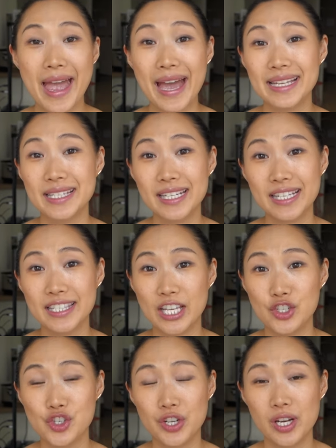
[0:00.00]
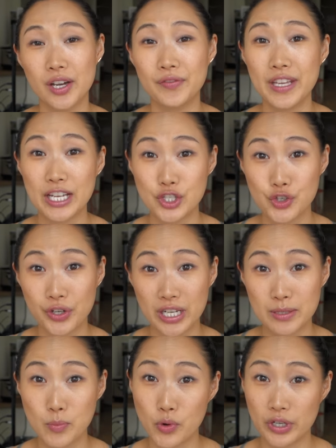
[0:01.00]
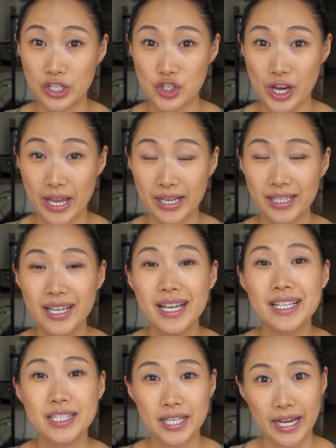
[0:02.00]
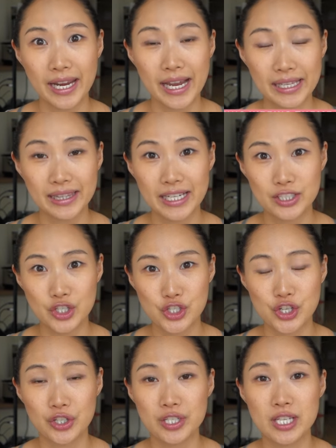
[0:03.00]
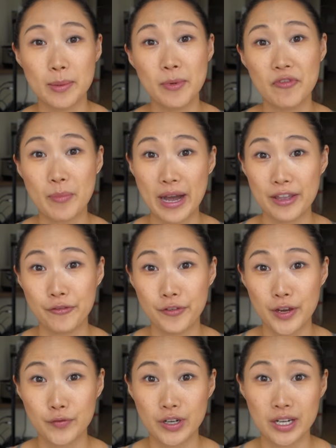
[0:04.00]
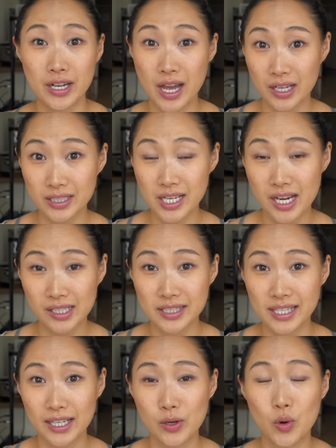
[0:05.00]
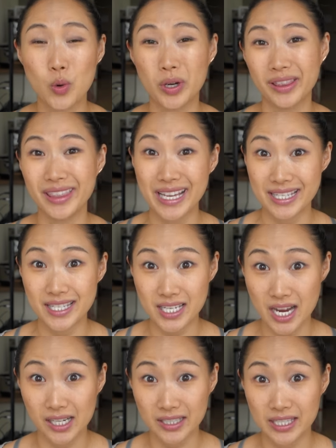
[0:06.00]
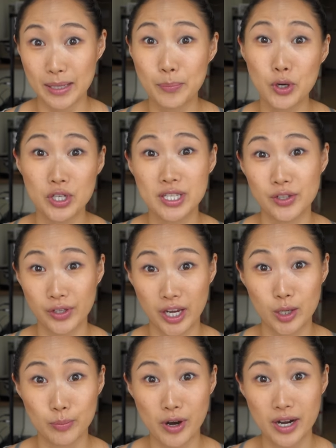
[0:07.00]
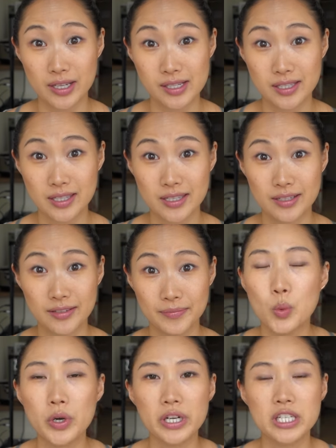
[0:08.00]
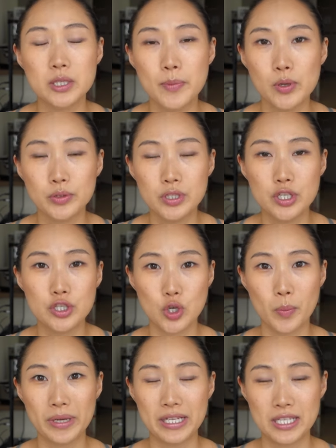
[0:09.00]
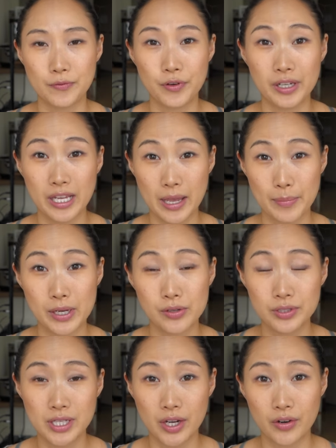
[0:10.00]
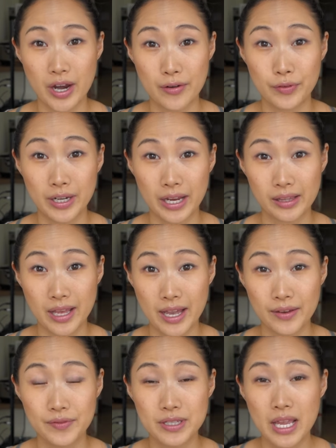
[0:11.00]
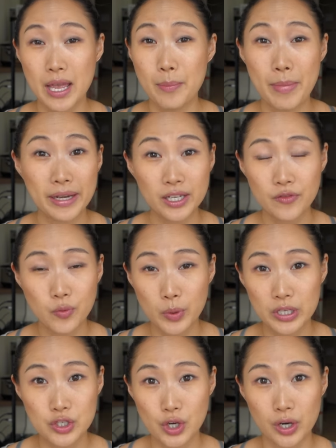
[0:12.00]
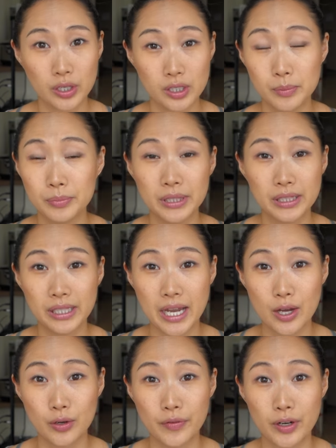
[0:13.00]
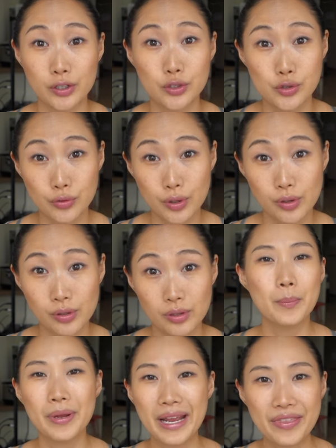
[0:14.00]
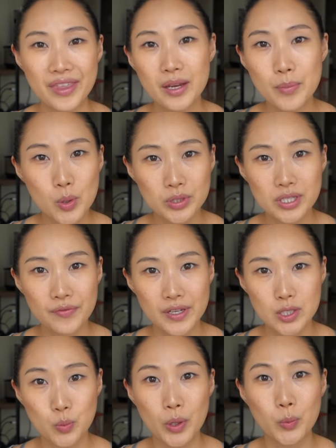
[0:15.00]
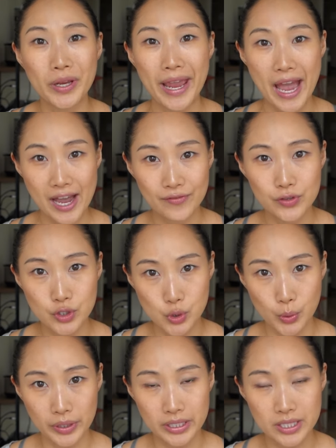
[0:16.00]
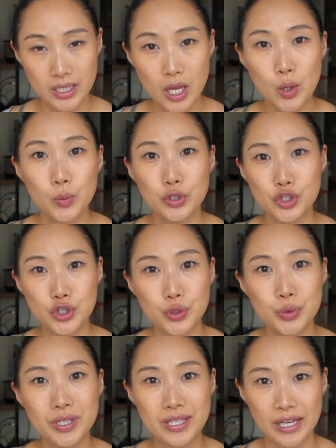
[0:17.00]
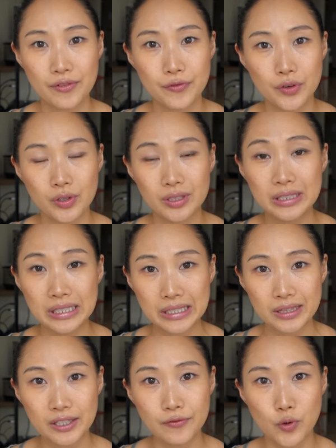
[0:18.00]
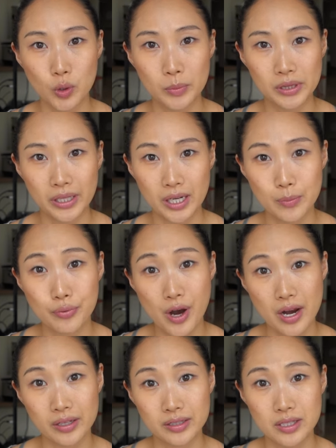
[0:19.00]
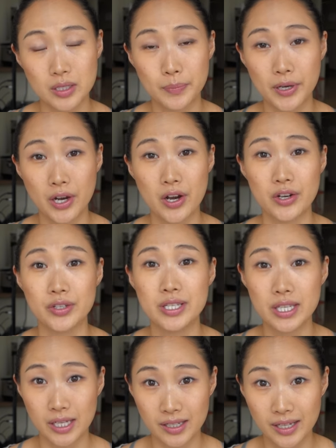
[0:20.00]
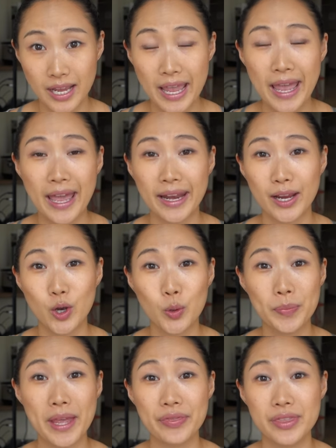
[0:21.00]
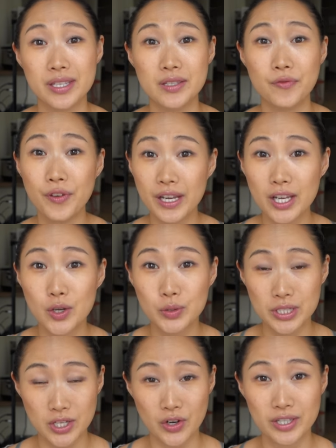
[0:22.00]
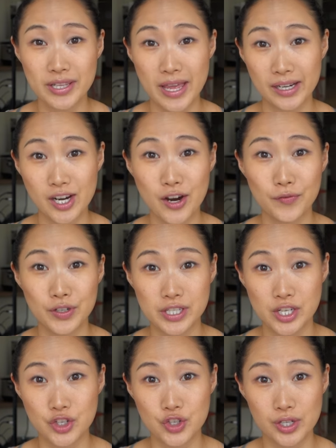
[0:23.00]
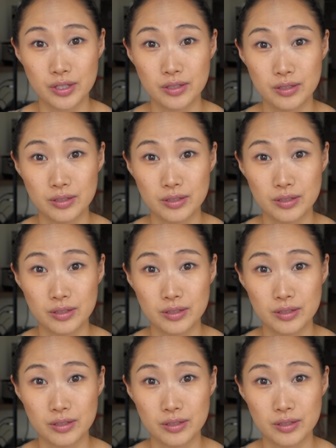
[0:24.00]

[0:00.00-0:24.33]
As an extension of yesterday's morning chat, today I'd like to share some of my favorite non toxic or less toxic personal care products. We're exposed to so many different chemicals in our everyday lives, many of which are completely out of our control. But I think most of us, when we have the choice, would choose safer, cleanly formulated products to put on our skin. And I hope that this video starts that conversation.